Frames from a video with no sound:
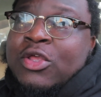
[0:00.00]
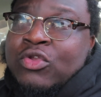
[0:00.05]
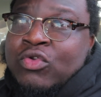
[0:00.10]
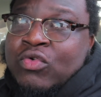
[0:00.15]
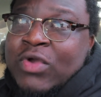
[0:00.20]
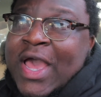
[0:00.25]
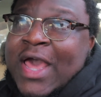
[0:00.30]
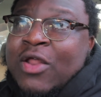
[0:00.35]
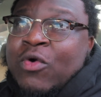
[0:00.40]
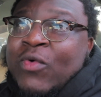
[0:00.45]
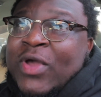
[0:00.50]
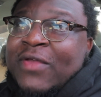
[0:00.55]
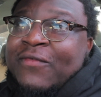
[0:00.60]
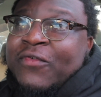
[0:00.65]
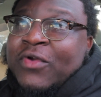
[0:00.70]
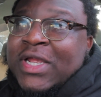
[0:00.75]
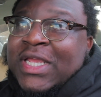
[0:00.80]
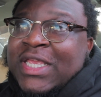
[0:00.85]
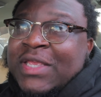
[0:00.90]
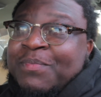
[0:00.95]
you got to wait
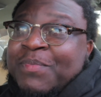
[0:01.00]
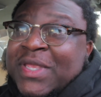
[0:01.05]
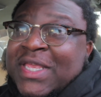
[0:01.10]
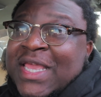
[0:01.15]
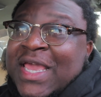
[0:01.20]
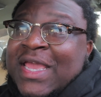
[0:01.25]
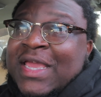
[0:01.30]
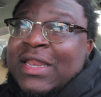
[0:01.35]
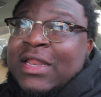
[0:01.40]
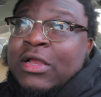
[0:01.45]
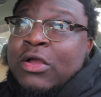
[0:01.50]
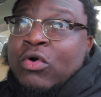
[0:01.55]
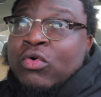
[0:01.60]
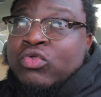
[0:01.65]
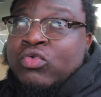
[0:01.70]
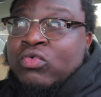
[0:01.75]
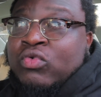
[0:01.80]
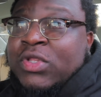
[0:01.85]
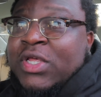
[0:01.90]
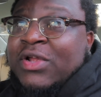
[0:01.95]
for EPA to go
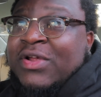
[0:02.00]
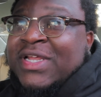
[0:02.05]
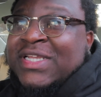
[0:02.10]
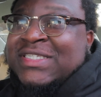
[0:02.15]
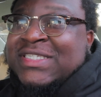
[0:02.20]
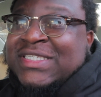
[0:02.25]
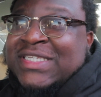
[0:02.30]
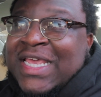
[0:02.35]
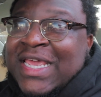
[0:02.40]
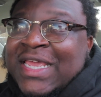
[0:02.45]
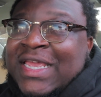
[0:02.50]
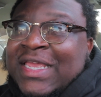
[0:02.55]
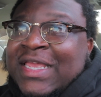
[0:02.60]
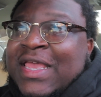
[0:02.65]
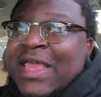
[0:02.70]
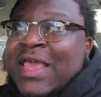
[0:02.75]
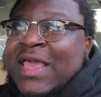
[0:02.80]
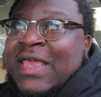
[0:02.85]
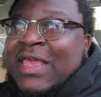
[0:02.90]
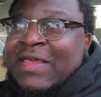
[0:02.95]
through there and say
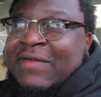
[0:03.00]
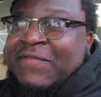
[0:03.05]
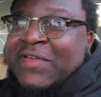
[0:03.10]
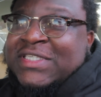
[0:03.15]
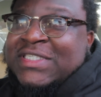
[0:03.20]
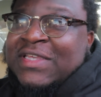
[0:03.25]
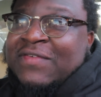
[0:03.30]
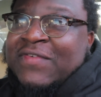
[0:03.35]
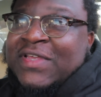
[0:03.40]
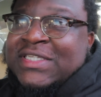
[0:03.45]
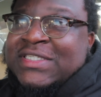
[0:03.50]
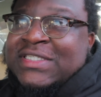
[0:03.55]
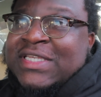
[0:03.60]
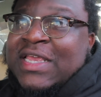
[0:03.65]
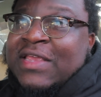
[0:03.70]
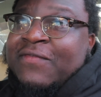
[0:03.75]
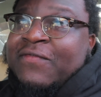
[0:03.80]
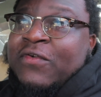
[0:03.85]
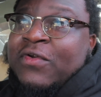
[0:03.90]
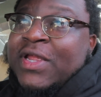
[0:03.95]
if it's even
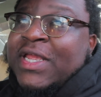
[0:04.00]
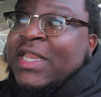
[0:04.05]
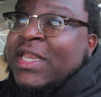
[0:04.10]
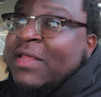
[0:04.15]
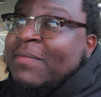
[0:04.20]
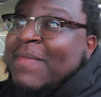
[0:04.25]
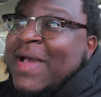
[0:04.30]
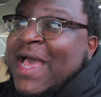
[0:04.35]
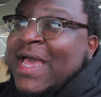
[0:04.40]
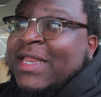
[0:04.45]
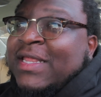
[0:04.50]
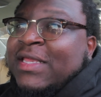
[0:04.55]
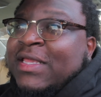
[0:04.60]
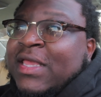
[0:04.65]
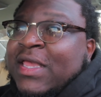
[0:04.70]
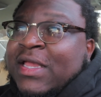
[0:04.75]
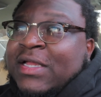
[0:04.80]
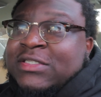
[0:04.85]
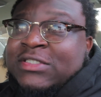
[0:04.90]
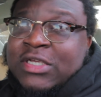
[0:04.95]
safe for anybody
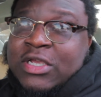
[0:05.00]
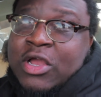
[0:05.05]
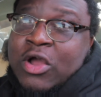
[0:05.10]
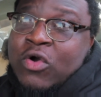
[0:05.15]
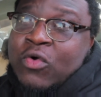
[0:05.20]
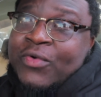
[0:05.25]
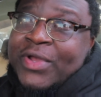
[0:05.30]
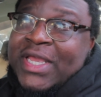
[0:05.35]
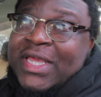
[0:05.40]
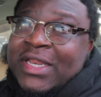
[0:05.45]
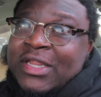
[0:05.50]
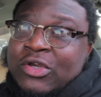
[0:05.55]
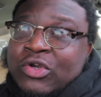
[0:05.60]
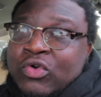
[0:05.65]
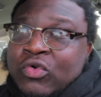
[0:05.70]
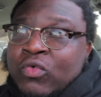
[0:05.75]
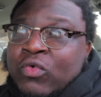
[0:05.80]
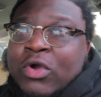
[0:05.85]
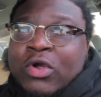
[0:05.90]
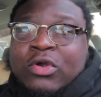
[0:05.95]
to go in and
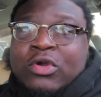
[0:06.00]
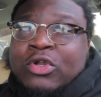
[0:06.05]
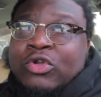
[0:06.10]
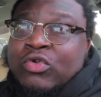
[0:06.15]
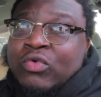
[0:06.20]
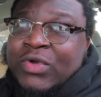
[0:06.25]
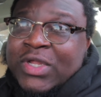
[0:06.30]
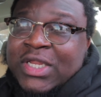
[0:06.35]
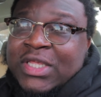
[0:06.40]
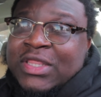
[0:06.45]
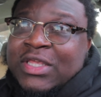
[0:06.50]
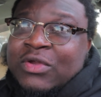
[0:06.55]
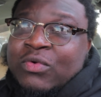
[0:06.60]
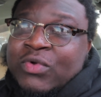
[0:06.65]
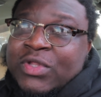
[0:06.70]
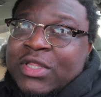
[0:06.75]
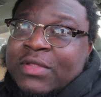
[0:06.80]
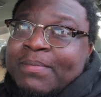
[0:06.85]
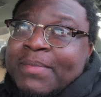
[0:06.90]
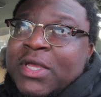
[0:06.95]
do work or do anything
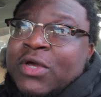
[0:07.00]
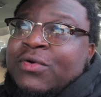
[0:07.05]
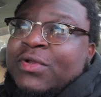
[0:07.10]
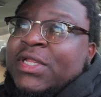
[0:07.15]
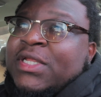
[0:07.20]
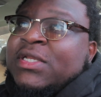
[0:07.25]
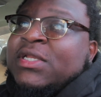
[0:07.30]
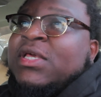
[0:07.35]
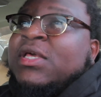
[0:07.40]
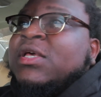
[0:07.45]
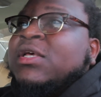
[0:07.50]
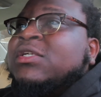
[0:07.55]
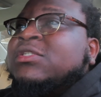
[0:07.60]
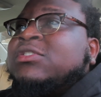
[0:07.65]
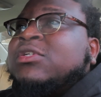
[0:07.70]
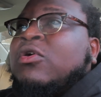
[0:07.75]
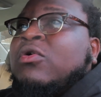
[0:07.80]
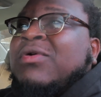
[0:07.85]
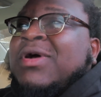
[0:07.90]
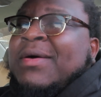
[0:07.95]
with the building.
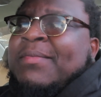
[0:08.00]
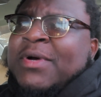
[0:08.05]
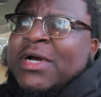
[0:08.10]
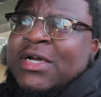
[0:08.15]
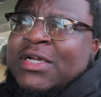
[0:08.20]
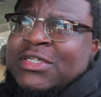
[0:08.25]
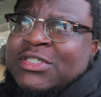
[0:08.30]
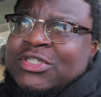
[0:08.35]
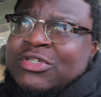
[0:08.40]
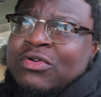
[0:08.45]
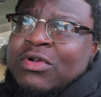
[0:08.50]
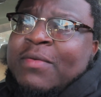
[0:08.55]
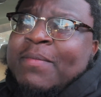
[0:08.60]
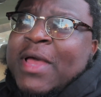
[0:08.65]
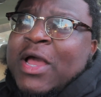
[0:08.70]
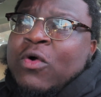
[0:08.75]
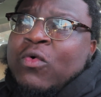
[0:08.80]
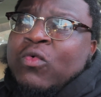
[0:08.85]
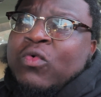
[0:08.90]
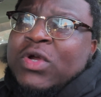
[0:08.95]
So I'm unsure
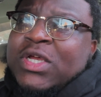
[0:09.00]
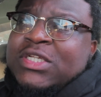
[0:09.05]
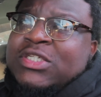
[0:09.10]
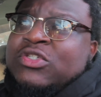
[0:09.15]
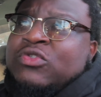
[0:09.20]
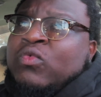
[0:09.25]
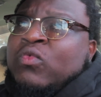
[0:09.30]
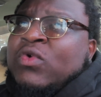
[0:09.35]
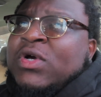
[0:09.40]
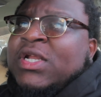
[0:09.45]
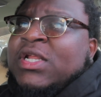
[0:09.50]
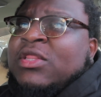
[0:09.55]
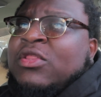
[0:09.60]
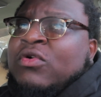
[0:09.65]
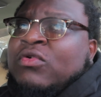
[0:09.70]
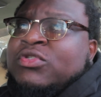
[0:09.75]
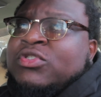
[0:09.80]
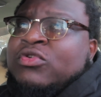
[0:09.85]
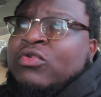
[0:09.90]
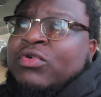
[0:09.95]
about which one of
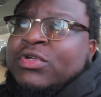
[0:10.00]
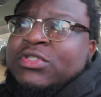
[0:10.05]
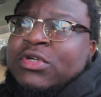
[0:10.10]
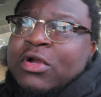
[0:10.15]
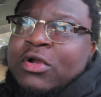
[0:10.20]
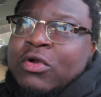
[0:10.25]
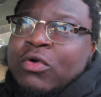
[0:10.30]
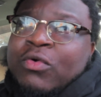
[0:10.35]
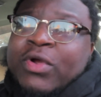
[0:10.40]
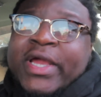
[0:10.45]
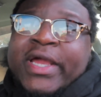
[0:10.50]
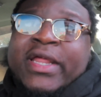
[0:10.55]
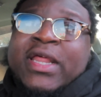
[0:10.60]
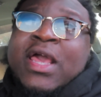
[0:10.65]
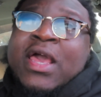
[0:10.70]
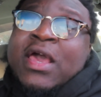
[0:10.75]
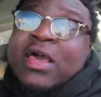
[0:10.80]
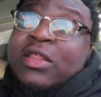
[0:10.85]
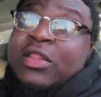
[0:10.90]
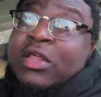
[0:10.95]
those stories are correct.
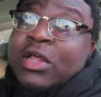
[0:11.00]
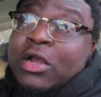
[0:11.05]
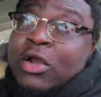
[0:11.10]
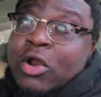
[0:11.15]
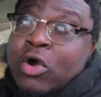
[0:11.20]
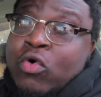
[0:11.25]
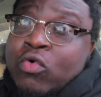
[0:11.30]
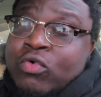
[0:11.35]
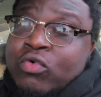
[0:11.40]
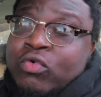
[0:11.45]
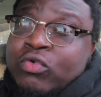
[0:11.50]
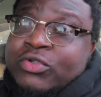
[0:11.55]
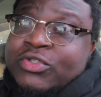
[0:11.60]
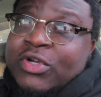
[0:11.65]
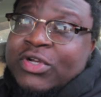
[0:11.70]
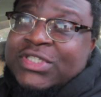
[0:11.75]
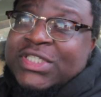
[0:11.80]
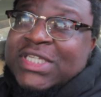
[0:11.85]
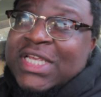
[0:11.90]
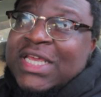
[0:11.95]
The locals
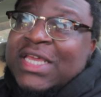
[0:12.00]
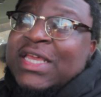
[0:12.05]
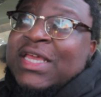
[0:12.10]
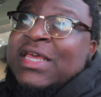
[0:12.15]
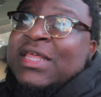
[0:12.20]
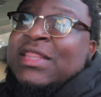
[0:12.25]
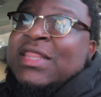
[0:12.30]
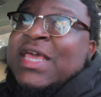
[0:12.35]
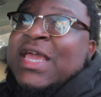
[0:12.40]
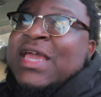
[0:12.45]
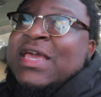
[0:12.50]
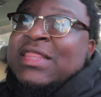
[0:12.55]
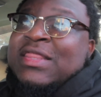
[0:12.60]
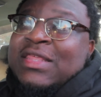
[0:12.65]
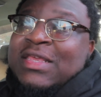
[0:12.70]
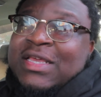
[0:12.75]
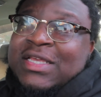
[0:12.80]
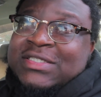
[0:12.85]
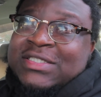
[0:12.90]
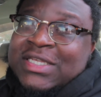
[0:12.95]
are saying that
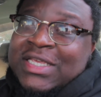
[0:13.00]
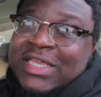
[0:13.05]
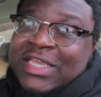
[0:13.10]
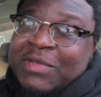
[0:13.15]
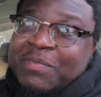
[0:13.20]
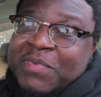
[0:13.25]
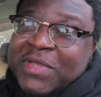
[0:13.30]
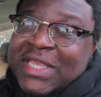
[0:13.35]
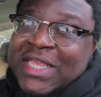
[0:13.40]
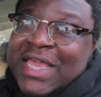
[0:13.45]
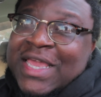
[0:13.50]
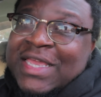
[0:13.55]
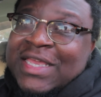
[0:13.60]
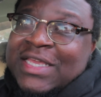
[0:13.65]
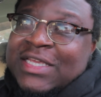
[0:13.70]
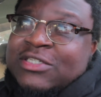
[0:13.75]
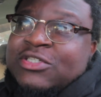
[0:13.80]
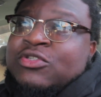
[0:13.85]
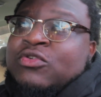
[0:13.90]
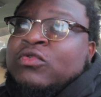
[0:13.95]
it's an EPA
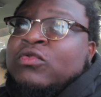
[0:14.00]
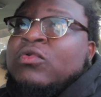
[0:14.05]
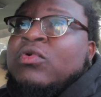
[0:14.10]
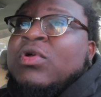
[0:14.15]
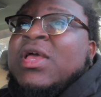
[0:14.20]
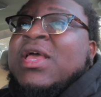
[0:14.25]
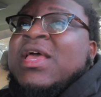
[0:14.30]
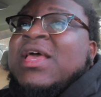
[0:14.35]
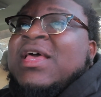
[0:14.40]
issue.